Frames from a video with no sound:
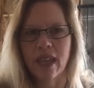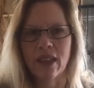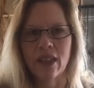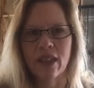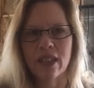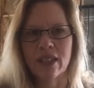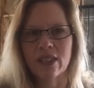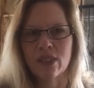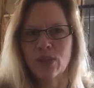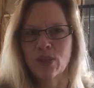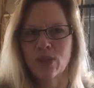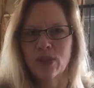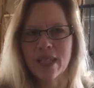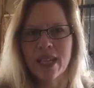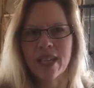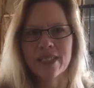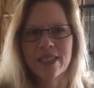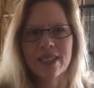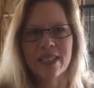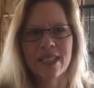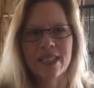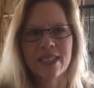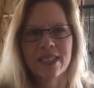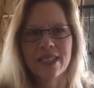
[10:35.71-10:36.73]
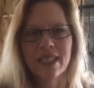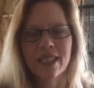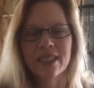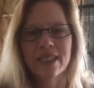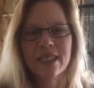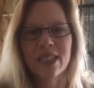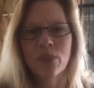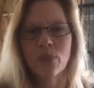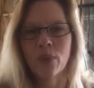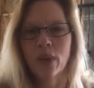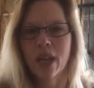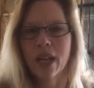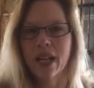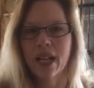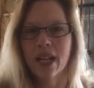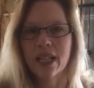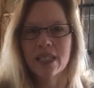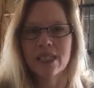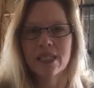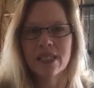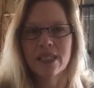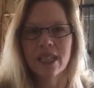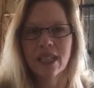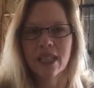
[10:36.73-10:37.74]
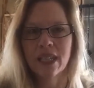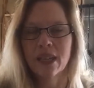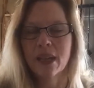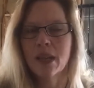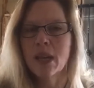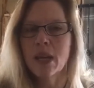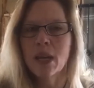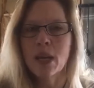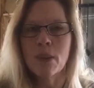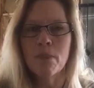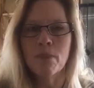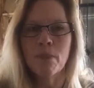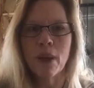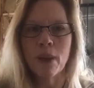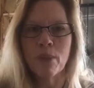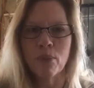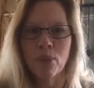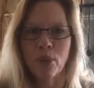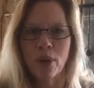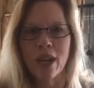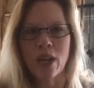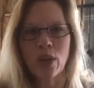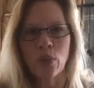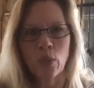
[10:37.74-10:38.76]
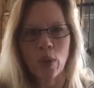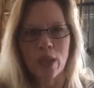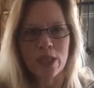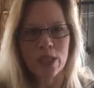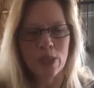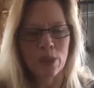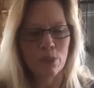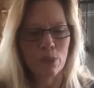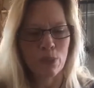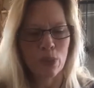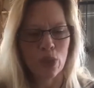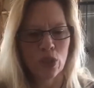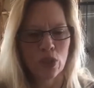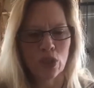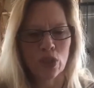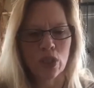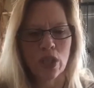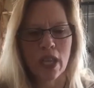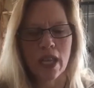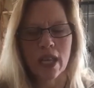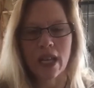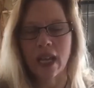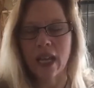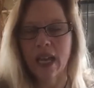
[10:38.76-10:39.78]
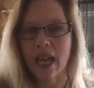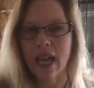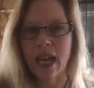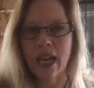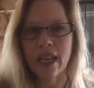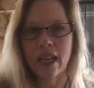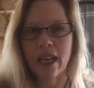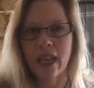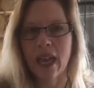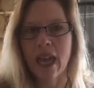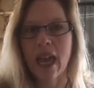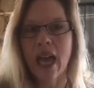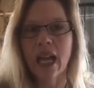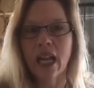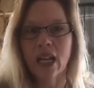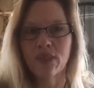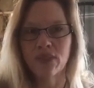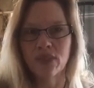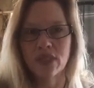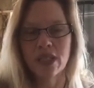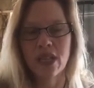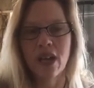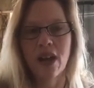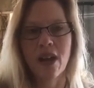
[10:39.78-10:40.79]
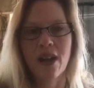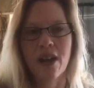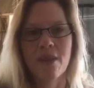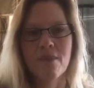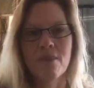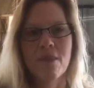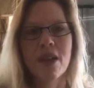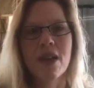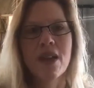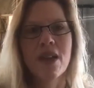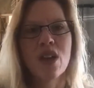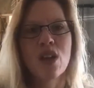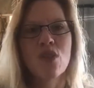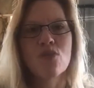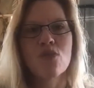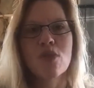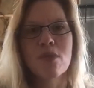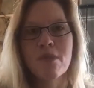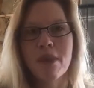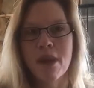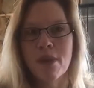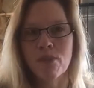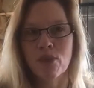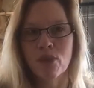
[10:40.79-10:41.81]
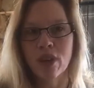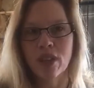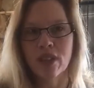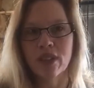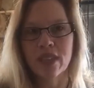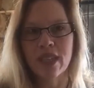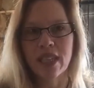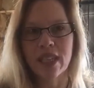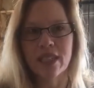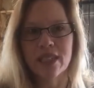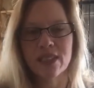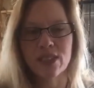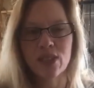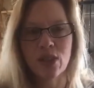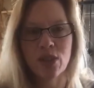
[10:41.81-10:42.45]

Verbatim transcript: And in 2016, when I got sick, my brain went to mush and I had a heck of a time remembering things.